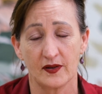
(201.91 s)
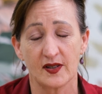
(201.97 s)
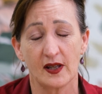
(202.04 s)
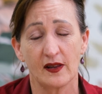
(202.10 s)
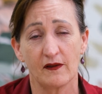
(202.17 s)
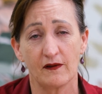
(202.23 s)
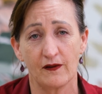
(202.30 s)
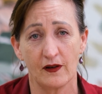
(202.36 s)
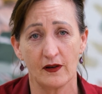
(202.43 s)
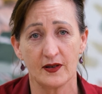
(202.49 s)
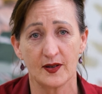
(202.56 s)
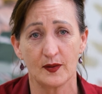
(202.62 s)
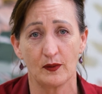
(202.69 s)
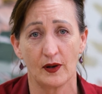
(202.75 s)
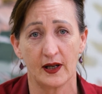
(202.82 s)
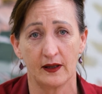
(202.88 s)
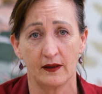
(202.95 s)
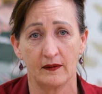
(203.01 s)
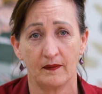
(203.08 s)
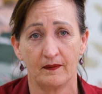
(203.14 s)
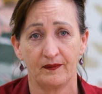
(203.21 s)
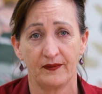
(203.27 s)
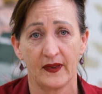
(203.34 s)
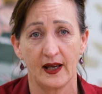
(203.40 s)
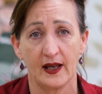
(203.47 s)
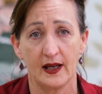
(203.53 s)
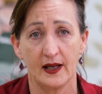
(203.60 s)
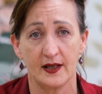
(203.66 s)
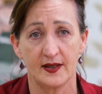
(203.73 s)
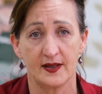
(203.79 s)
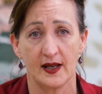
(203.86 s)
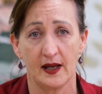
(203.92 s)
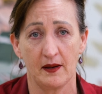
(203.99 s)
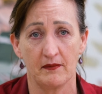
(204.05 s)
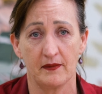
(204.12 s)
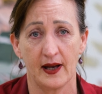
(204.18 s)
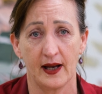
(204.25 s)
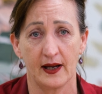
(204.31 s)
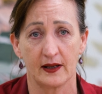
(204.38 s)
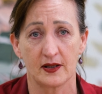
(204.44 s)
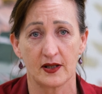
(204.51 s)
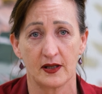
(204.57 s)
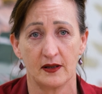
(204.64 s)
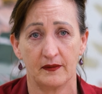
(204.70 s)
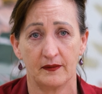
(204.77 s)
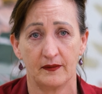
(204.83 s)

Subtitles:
So the first one is impact.